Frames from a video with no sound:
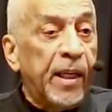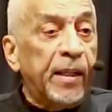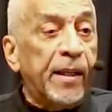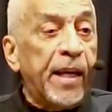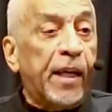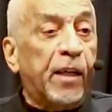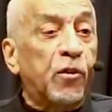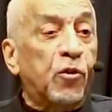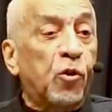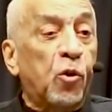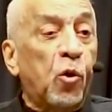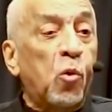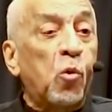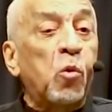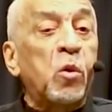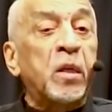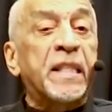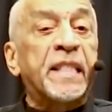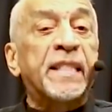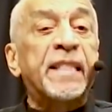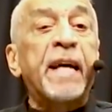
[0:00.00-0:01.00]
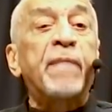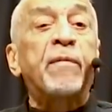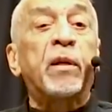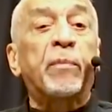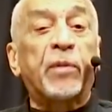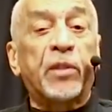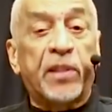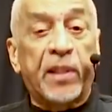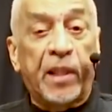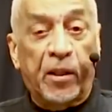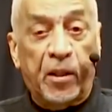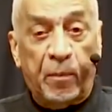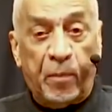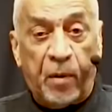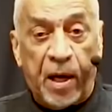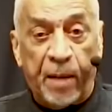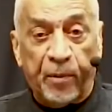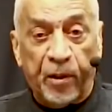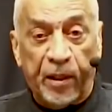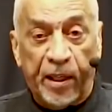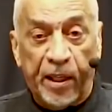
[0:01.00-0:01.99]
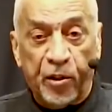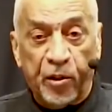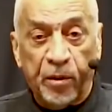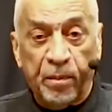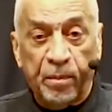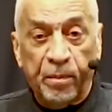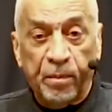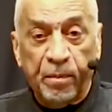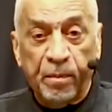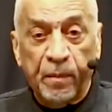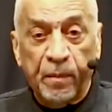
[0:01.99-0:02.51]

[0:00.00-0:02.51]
they control with 70% of the population.